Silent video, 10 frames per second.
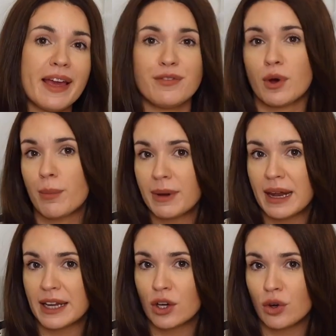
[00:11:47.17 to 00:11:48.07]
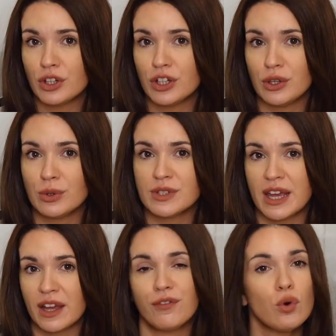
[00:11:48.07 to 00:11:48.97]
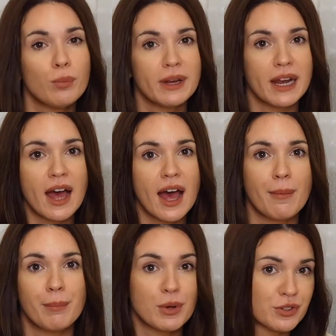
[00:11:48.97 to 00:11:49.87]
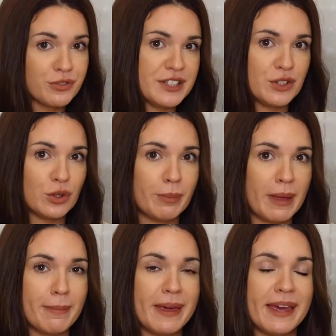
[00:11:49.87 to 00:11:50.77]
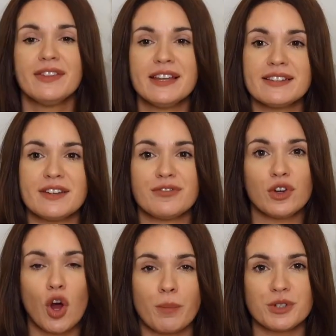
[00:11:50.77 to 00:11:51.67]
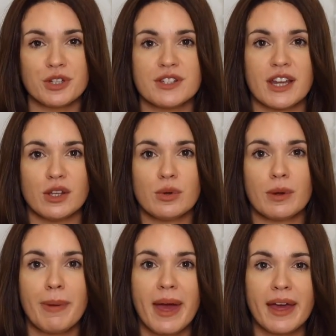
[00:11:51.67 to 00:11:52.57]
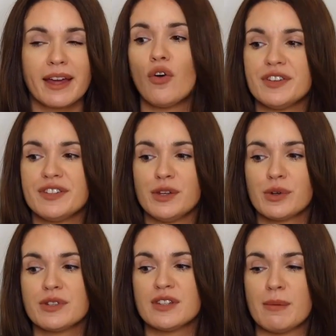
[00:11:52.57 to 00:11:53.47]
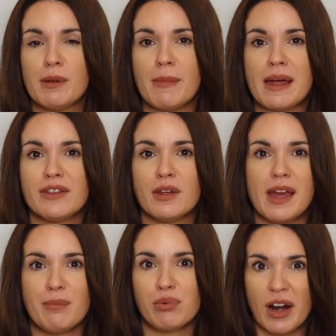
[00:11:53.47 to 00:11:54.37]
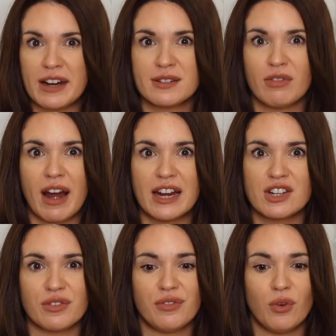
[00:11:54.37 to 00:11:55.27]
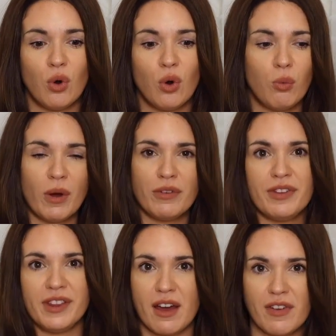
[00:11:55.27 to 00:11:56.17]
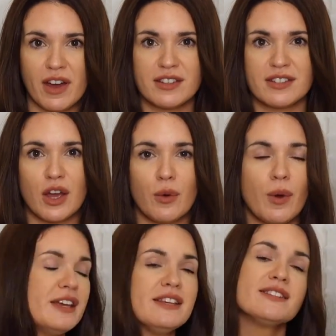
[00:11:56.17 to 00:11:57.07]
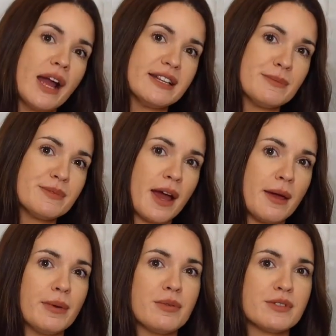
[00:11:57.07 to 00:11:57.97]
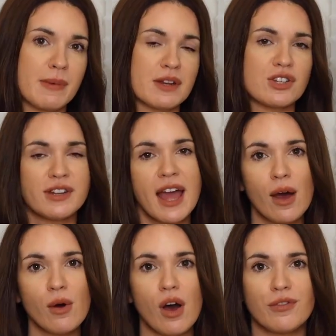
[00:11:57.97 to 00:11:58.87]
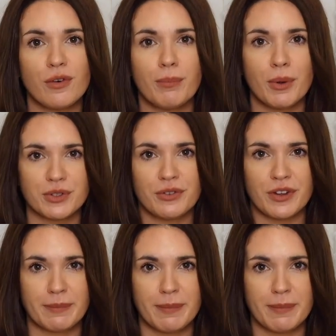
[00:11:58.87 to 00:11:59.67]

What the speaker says: if you are planning on using formula and bottle feeding your baby, these are different options that you can pick. Obviously you can supplement them in price range for one for the other. So these items I am going to mention now are for bottle fed